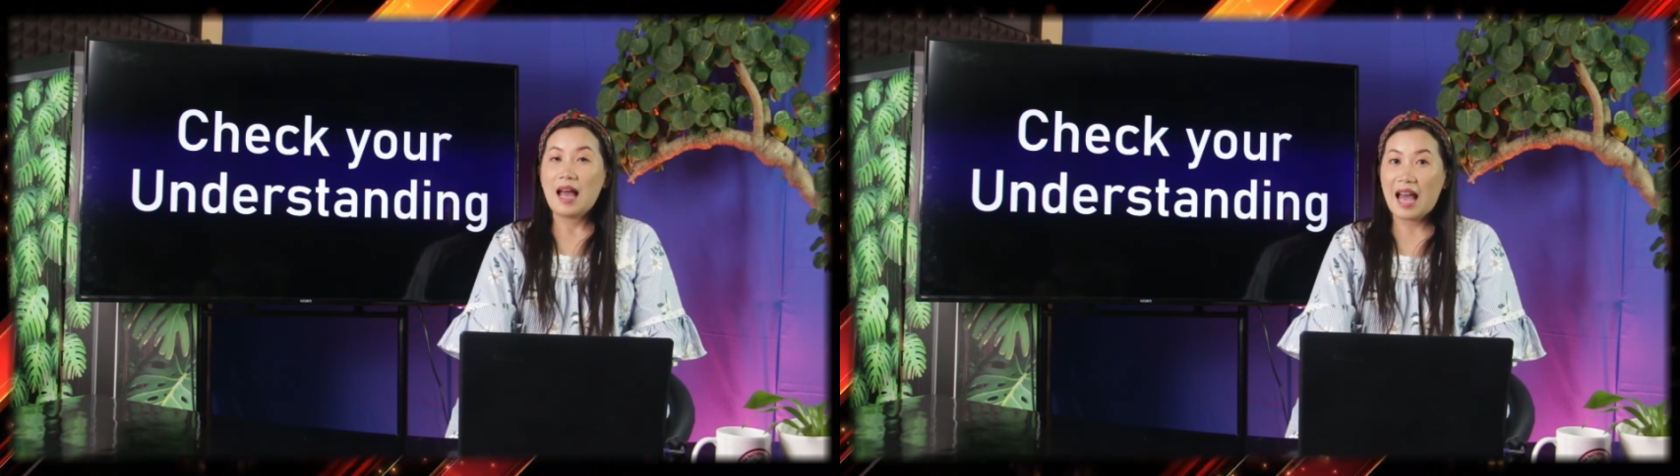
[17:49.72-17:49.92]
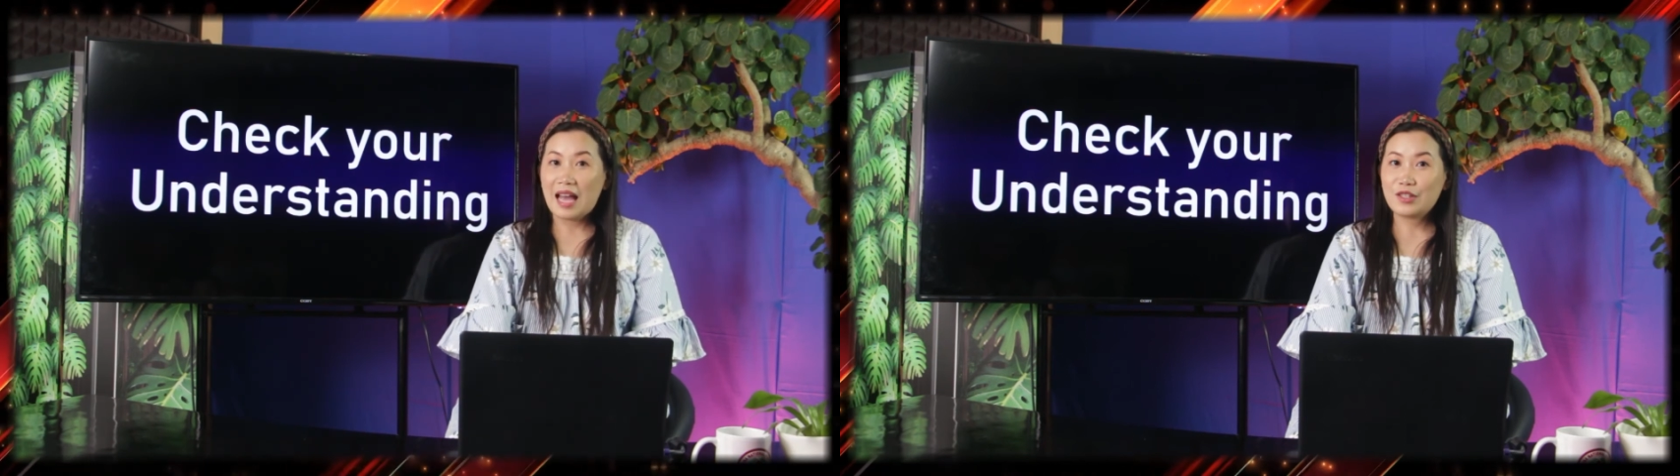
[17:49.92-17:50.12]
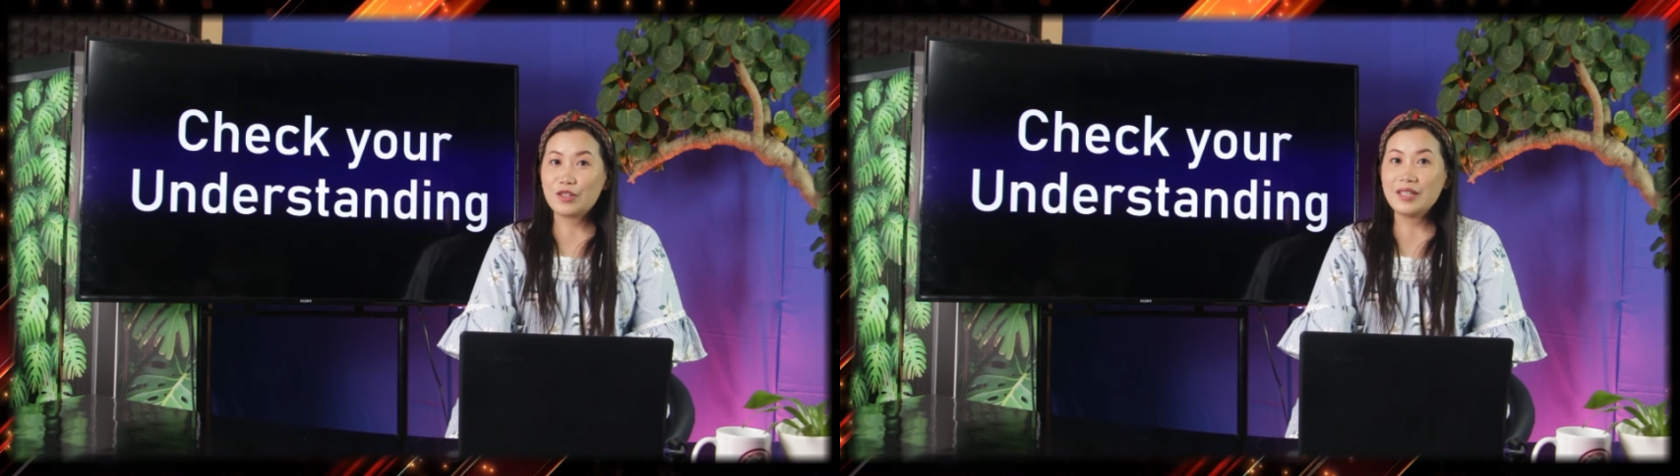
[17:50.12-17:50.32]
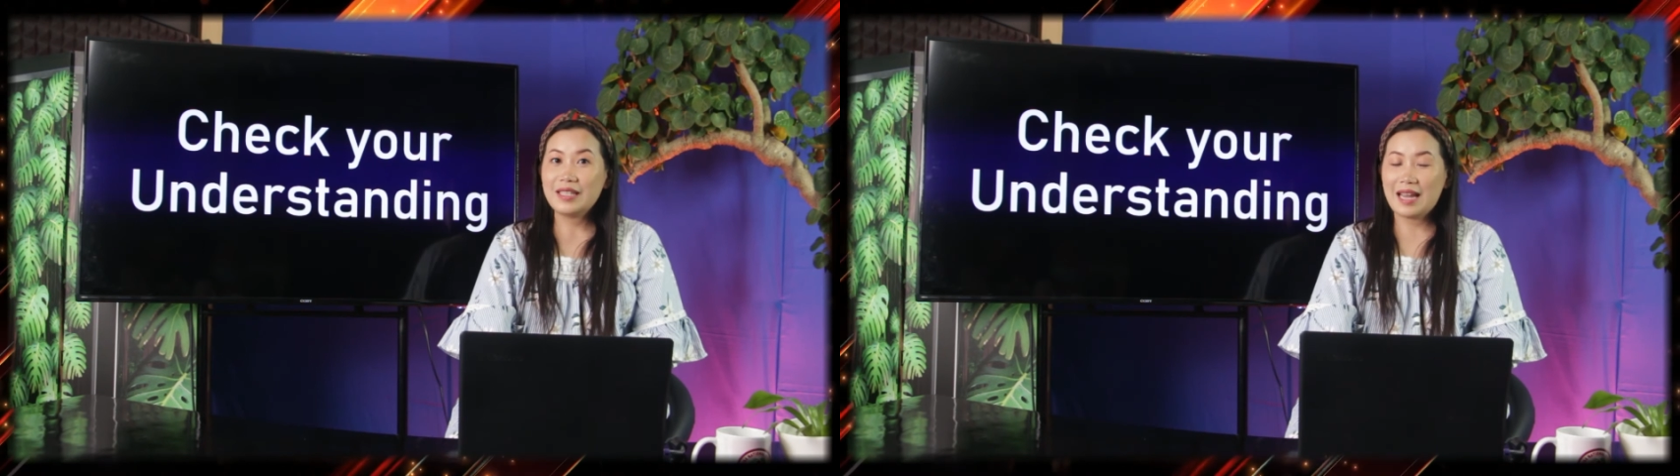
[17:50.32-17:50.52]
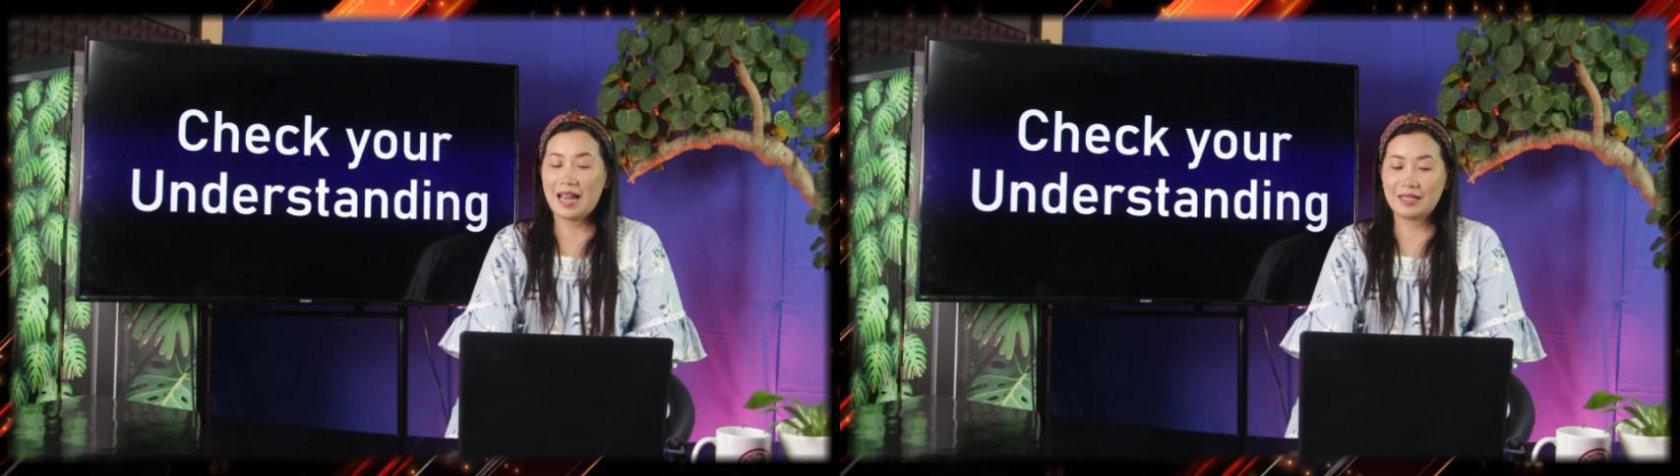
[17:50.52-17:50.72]
Answer it
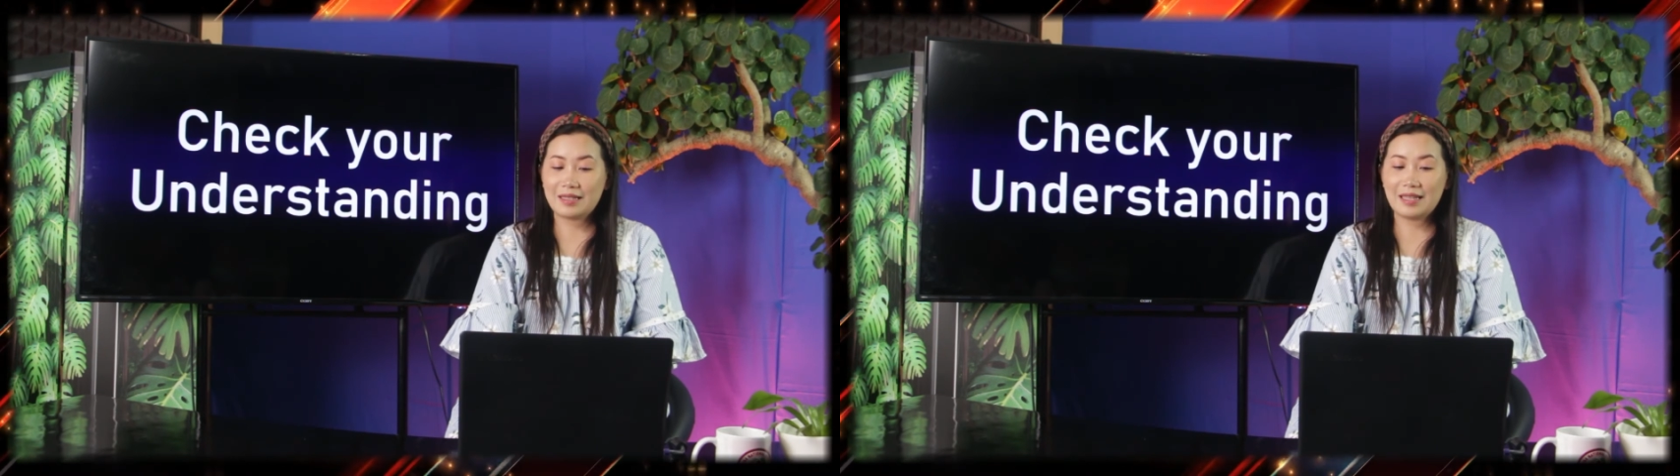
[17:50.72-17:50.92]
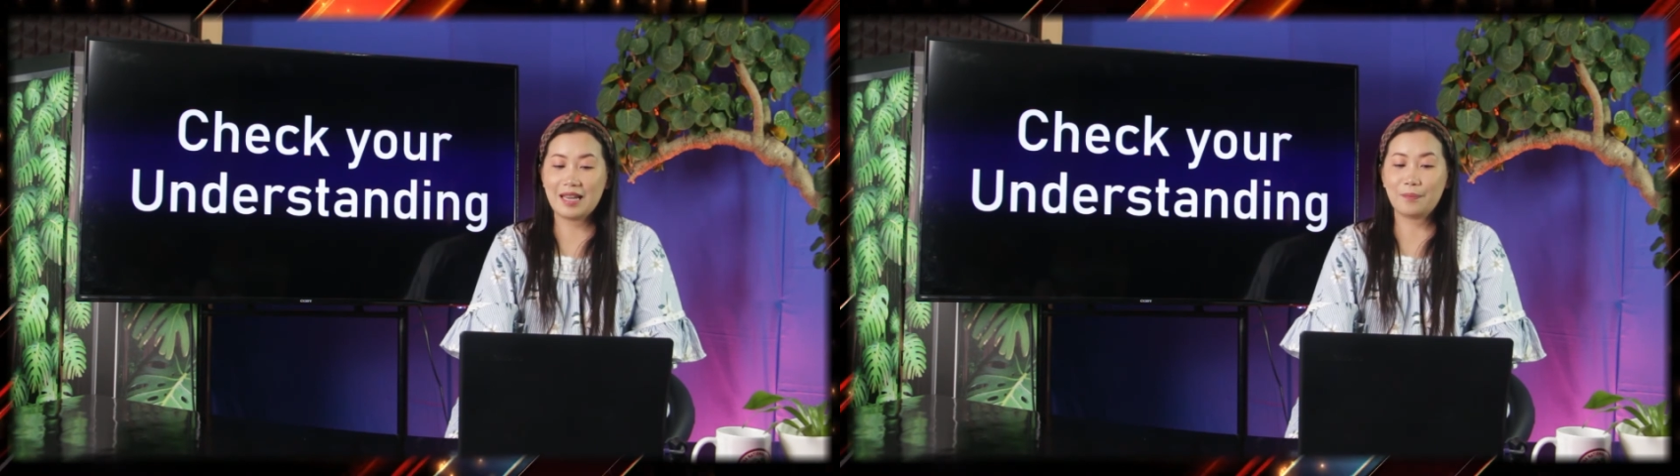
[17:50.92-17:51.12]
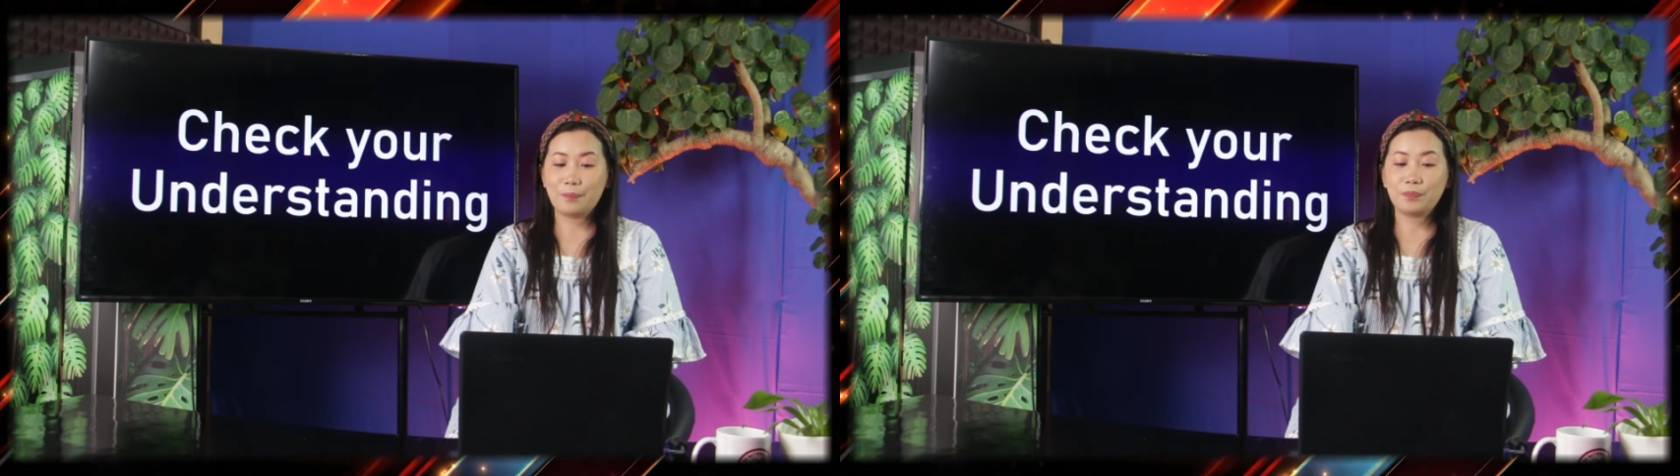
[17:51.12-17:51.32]
honestly.